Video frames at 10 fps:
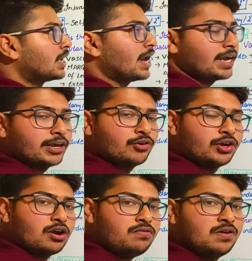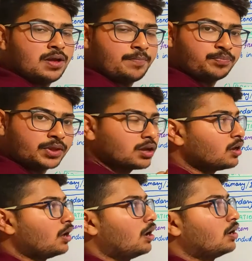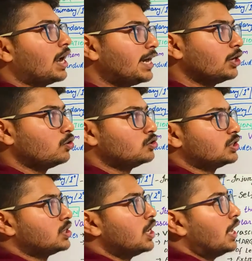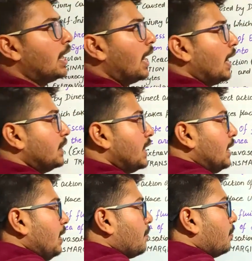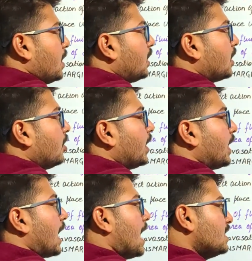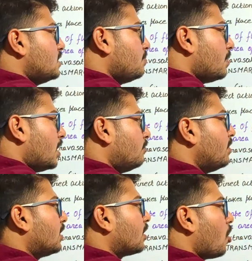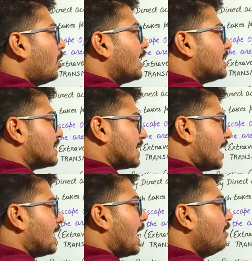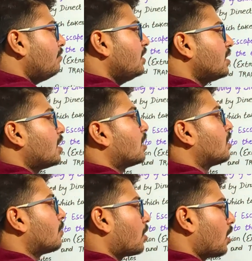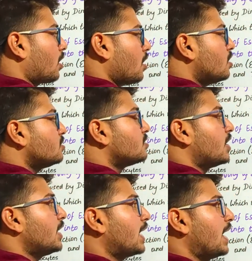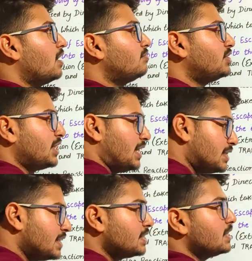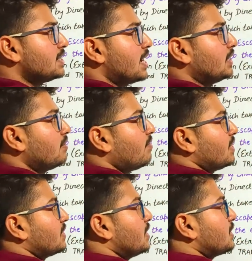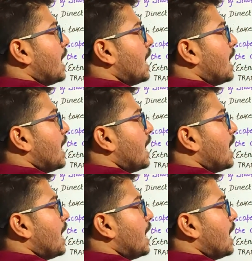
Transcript: category of etiology. Then blood clotting. As the blood will clot inside and will cause certain kind of changes inside the vessels,